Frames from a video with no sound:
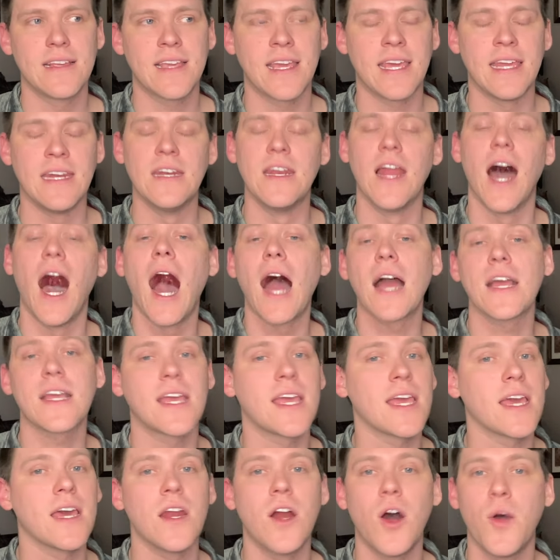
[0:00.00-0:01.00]
cannot
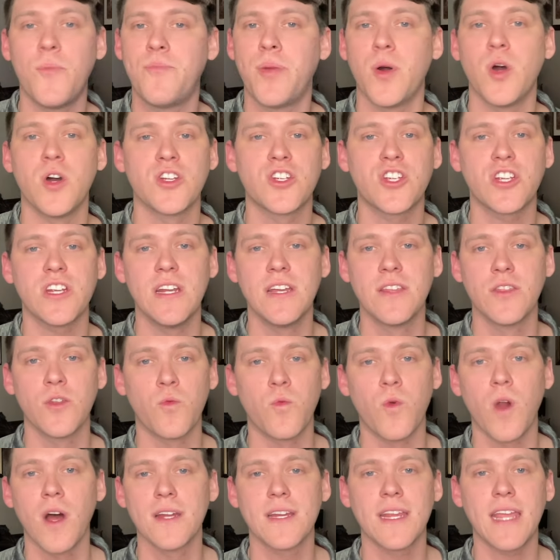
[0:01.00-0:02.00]
get a push in the
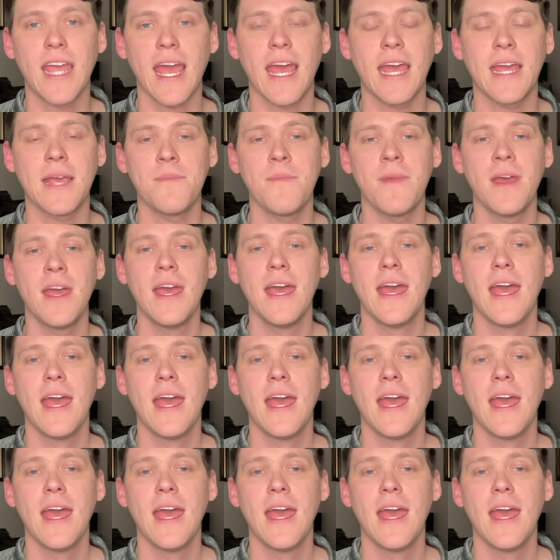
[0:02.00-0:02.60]
run game,